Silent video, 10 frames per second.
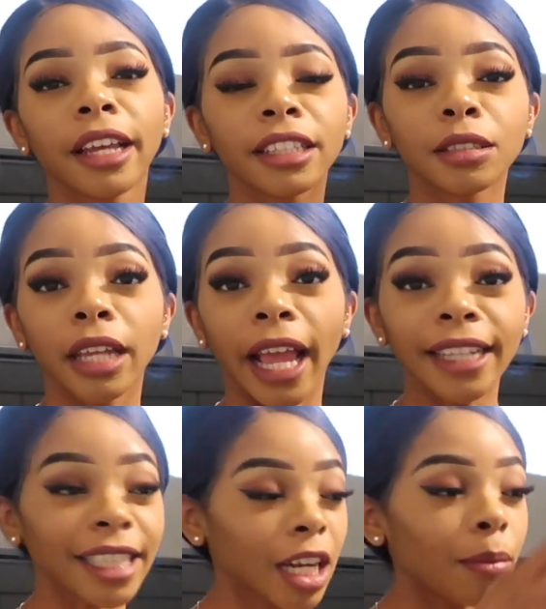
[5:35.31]
it's
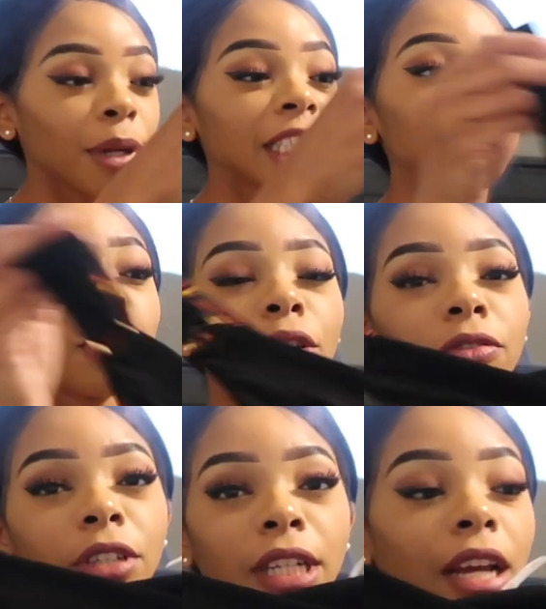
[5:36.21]

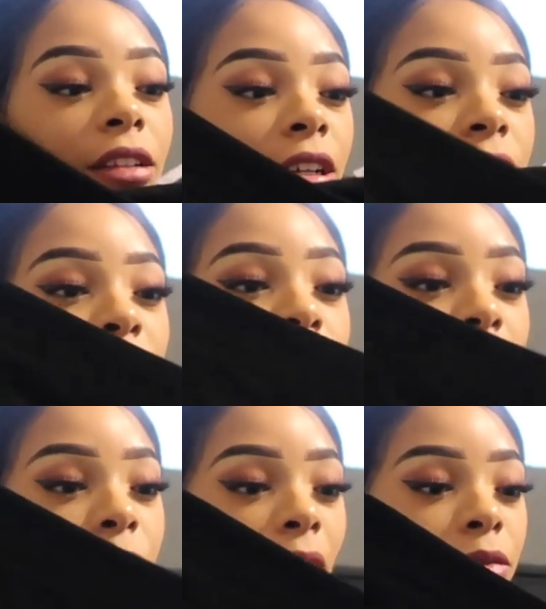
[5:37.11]
perfect. I love it,
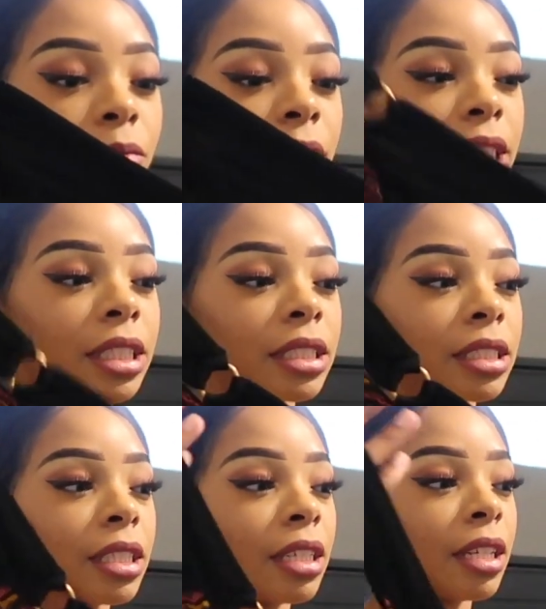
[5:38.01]
but the problem is